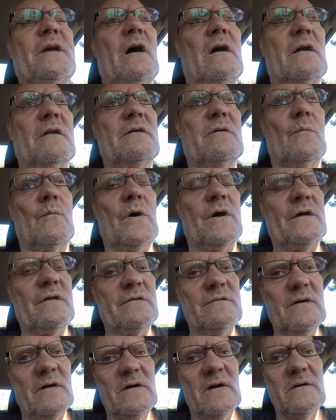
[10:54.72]
on it
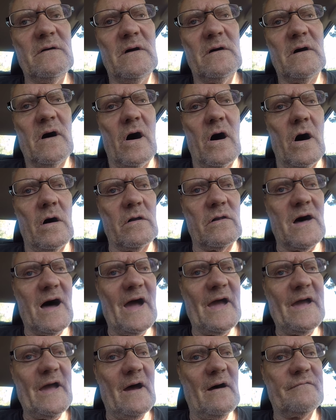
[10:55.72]
when all
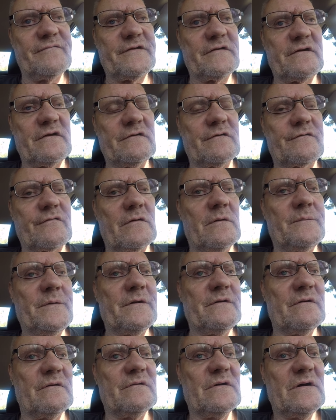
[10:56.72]
I have to
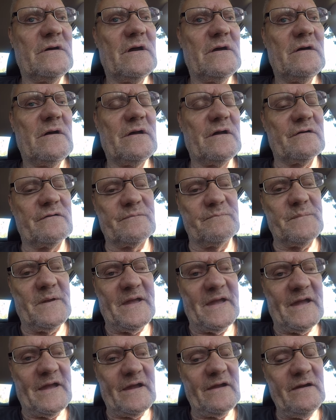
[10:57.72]
contribute is
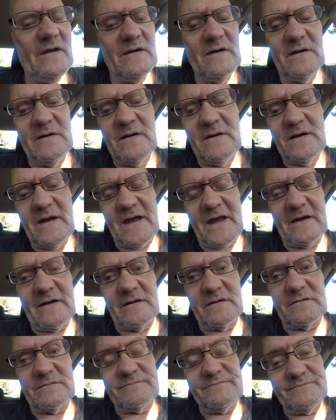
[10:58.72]
me,
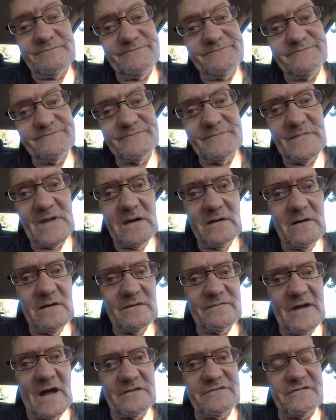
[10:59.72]
and
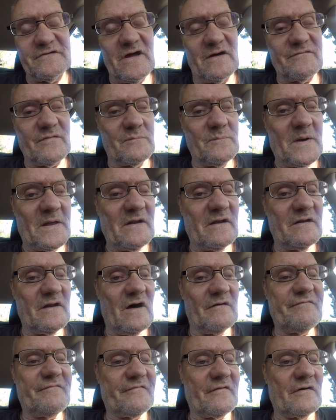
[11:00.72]
that's never been
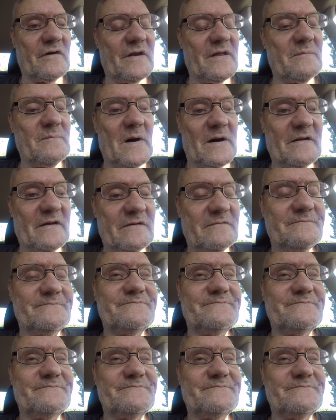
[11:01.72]
enough for anybody.